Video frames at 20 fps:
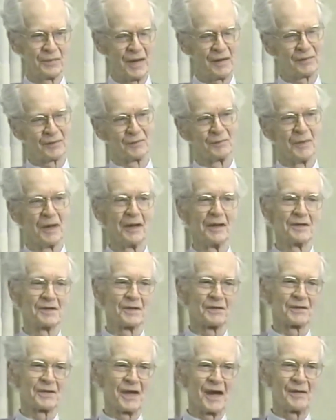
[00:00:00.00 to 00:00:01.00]
perhaps millions
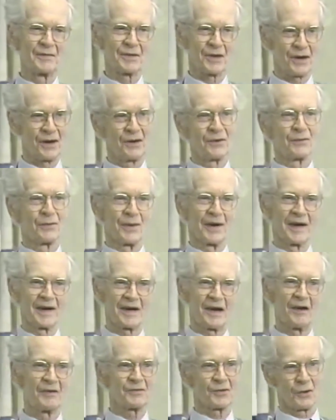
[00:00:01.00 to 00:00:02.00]
of times heard White
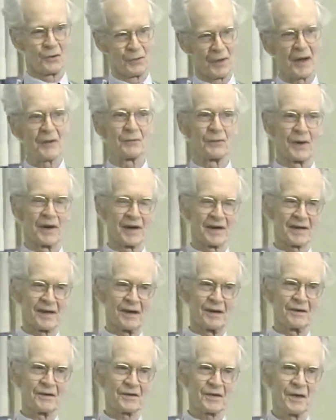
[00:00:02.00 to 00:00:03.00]
House or read White
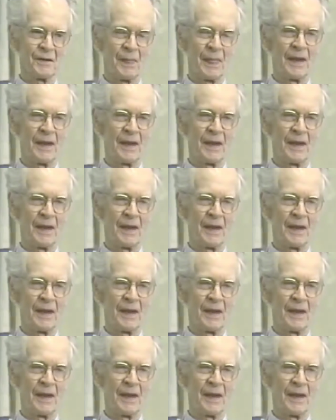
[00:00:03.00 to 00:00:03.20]
House,